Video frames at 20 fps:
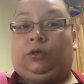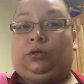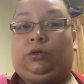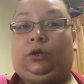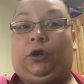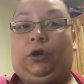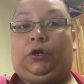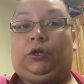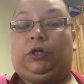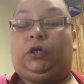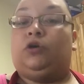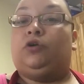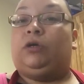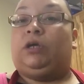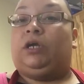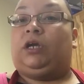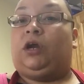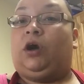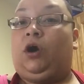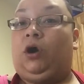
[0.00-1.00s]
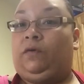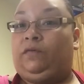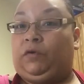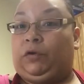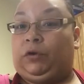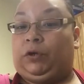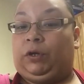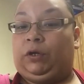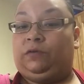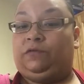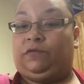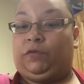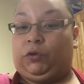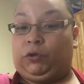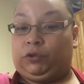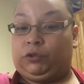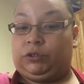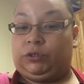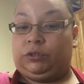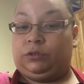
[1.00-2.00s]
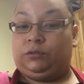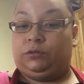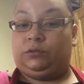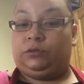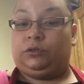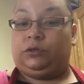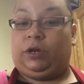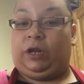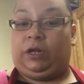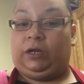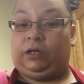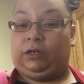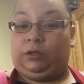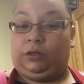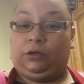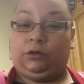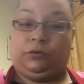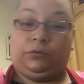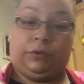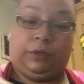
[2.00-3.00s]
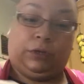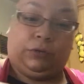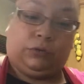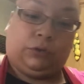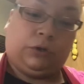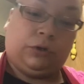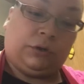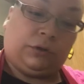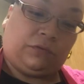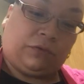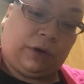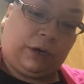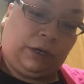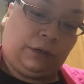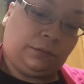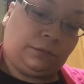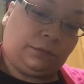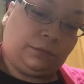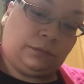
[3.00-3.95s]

You're going to cook it covered first so that it'll cook right.